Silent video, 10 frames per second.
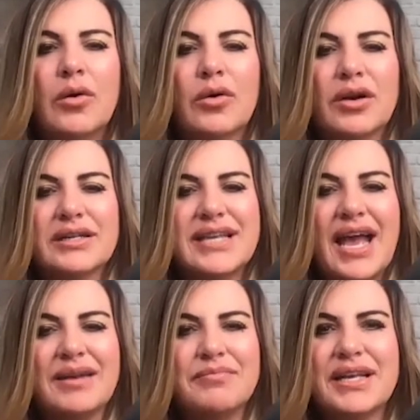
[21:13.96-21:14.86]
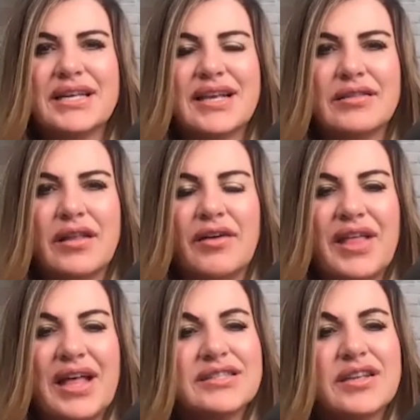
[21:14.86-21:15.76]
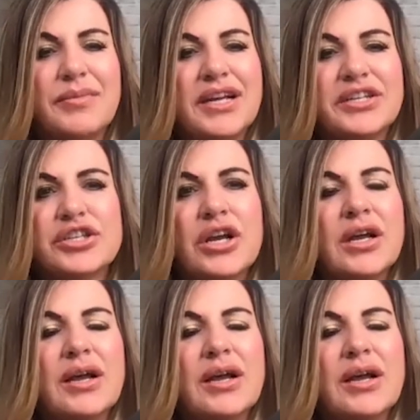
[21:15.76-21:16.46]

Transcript: or a 10 because I love that so much.